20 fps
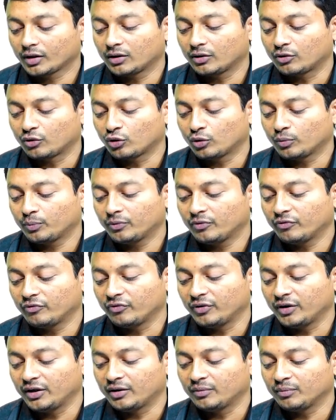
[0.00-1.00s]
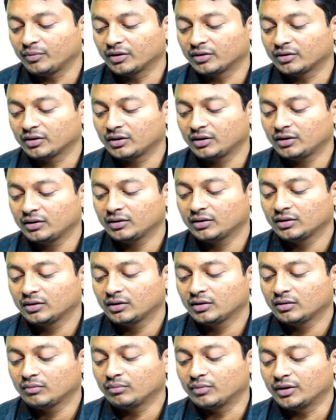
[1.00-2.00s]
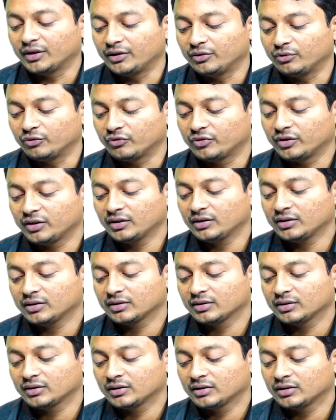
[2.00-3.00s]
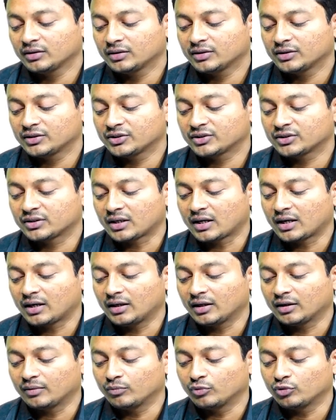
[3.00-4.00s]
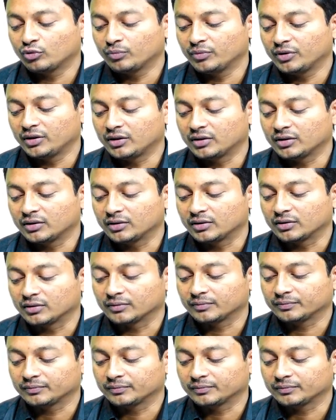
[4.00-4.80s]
drop weight method by using stalagmometer.